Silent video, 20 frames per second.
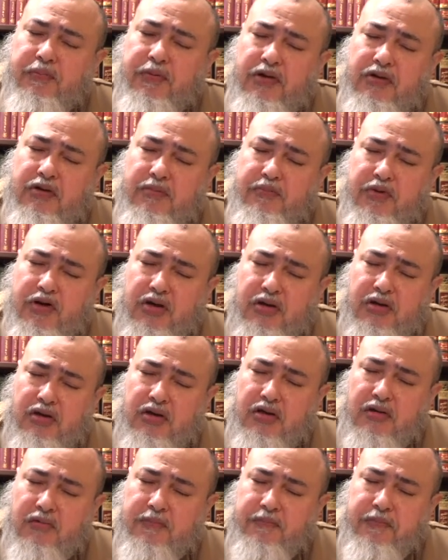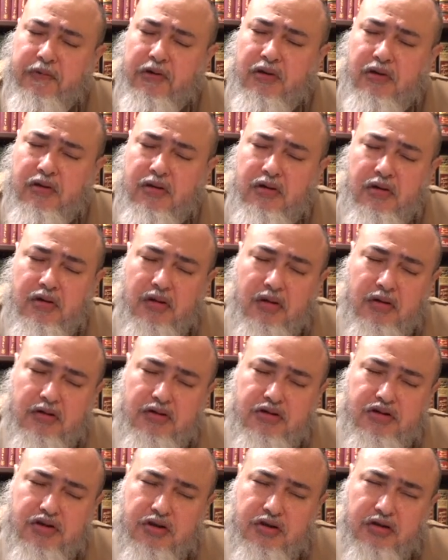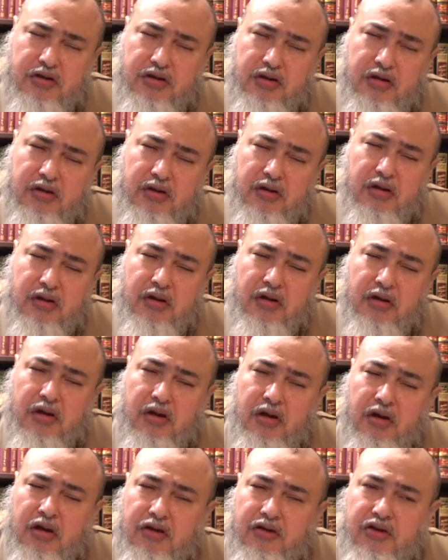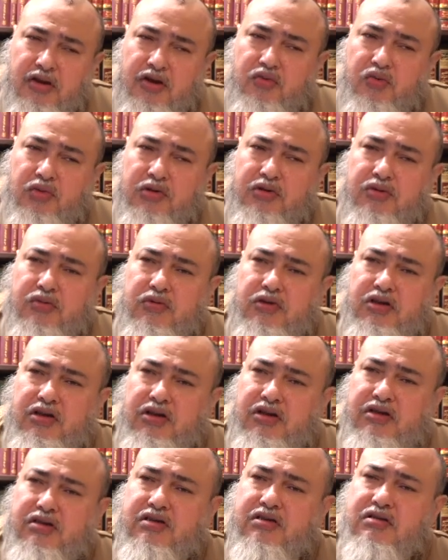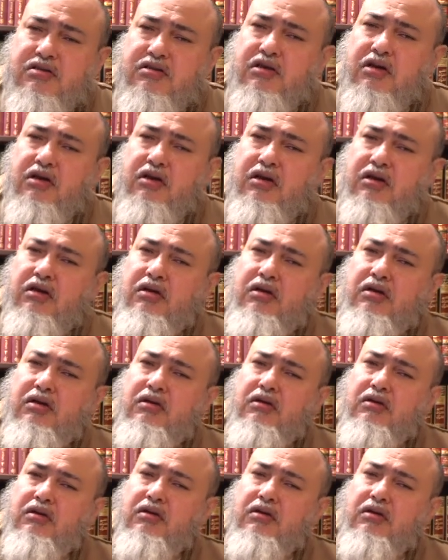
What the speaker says: embarking on a journey, they would release a